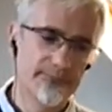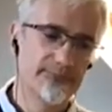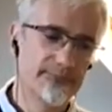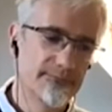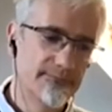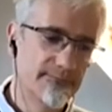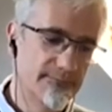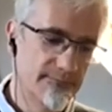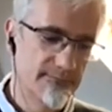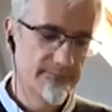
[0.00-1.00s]

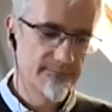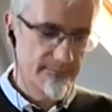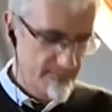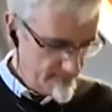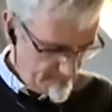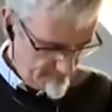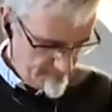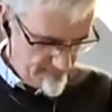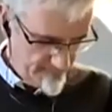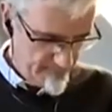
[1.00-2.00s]

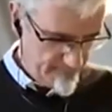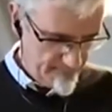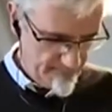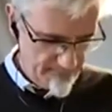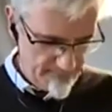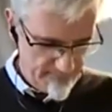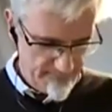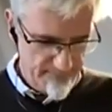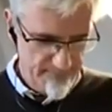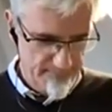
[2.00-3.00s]

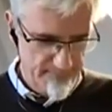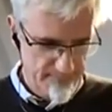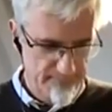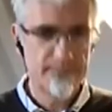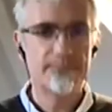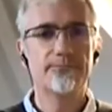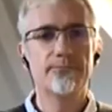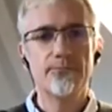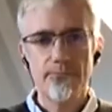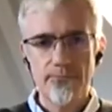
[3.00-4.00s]

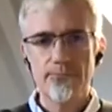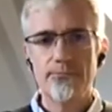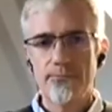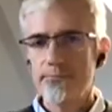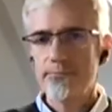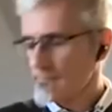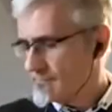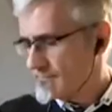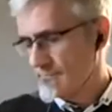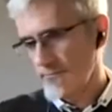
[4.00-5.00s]

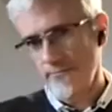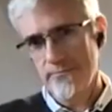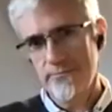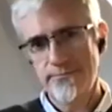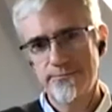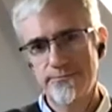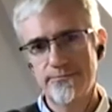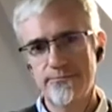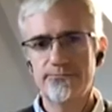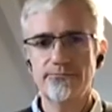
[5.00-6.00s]

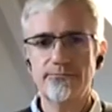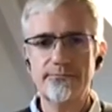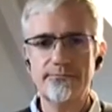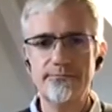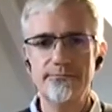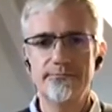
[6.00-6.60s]
(not speaking)